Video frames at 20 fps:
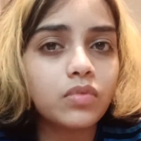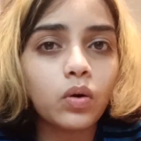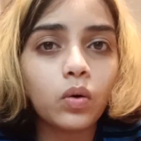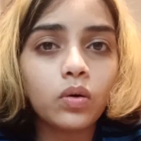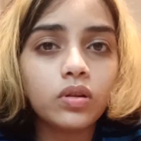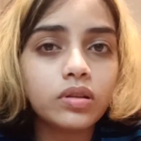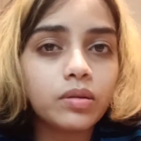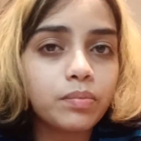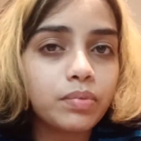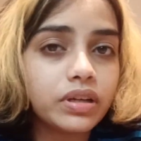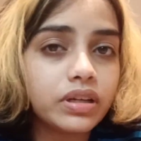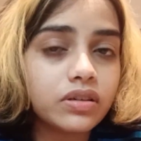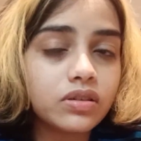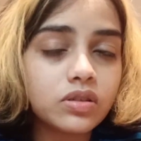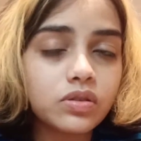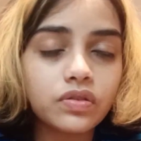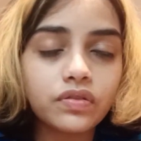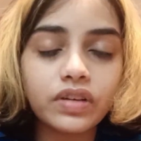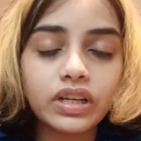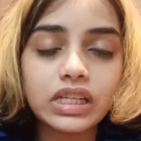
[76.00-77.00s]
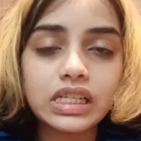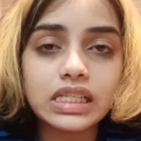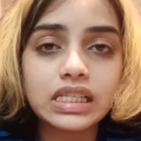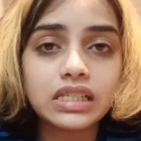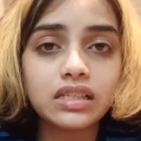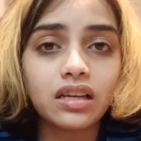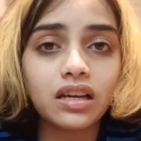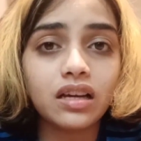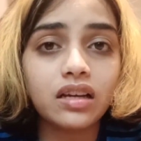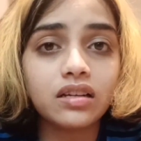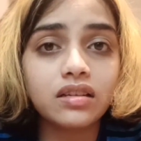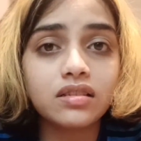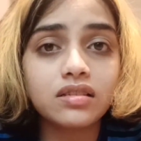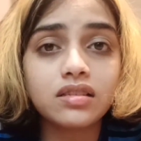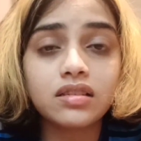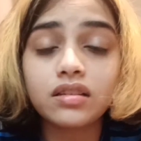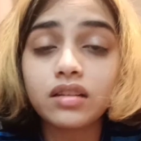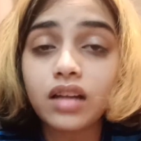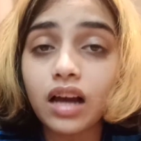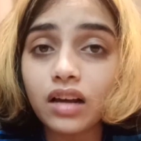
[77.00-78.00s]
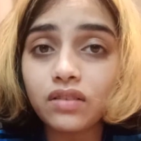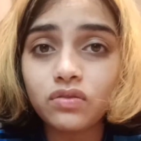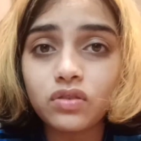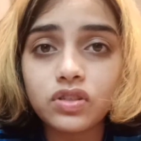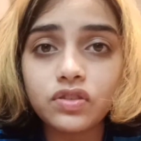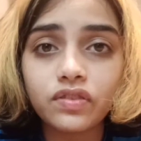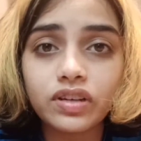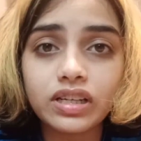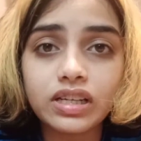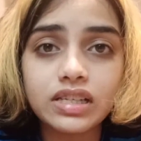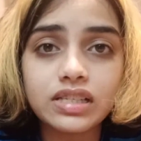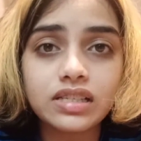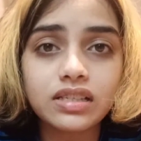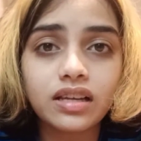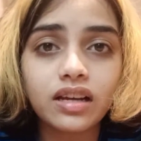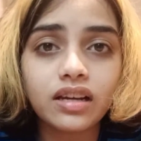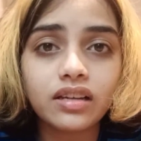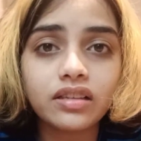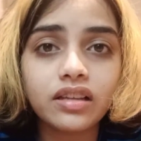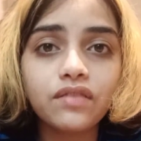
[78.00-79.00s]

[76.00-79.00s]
all the players were very scared. Zidane was very scared.